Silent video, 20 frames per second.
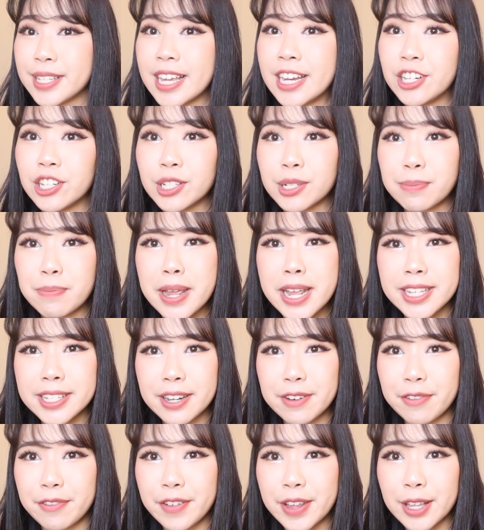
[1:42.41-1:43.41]
it just makes
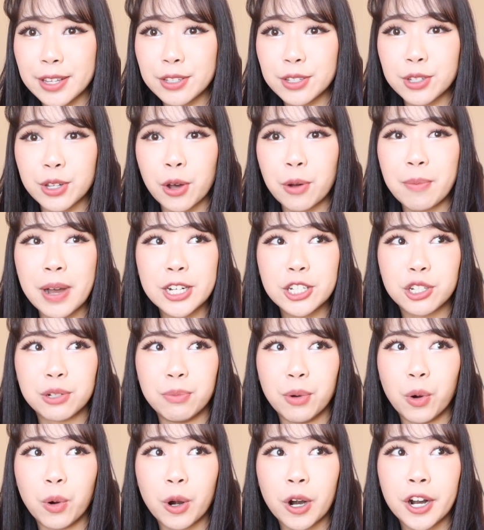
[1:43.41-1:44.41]
it feel so much
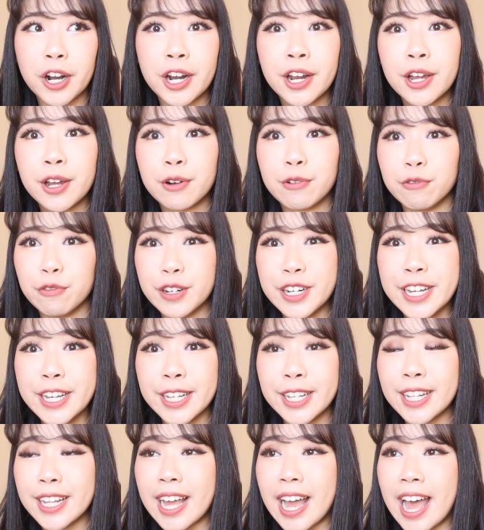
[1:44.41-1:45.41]
more
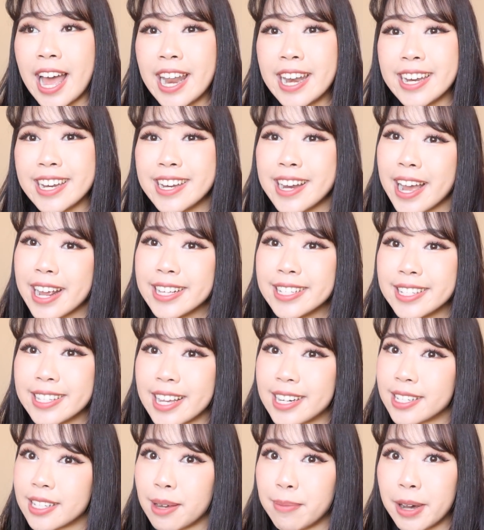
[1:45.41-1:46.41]
real and nice
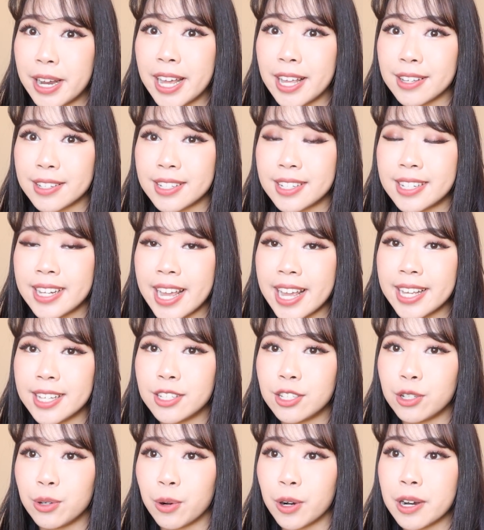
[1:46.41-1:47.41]
that someone else
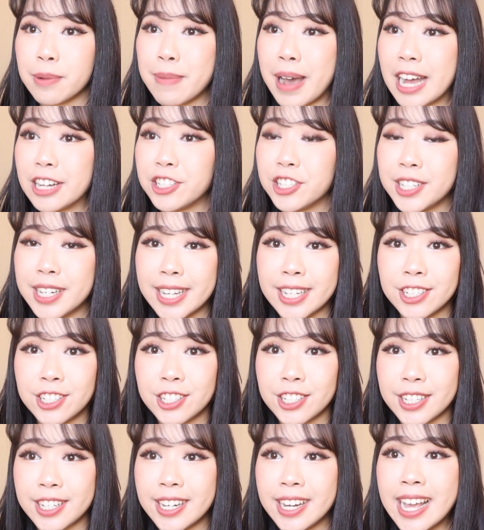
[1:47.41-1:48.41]
takes your
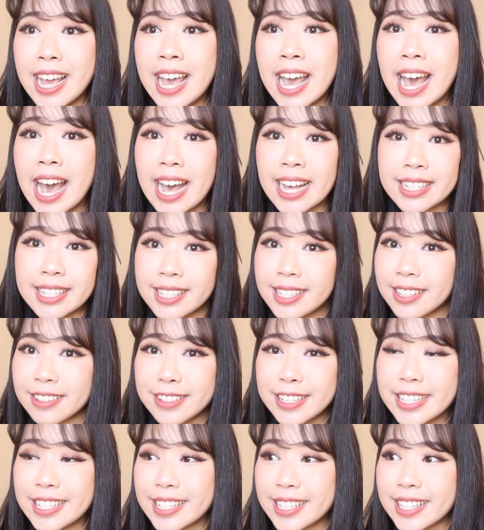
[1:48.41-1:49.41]
imagination as
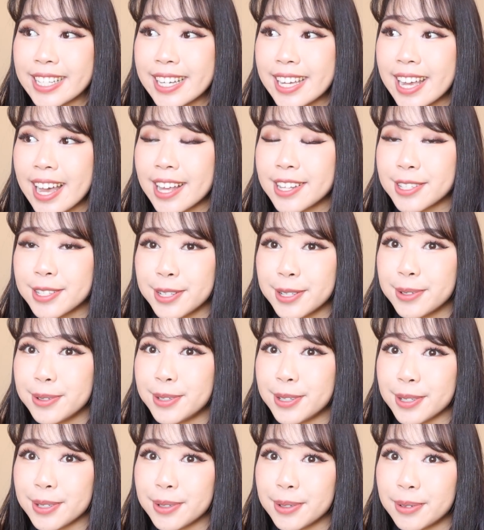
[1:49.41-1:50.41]
seriously as you
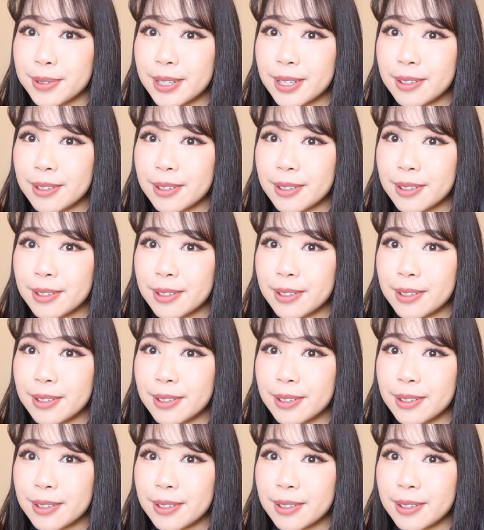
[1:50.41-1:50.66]
do.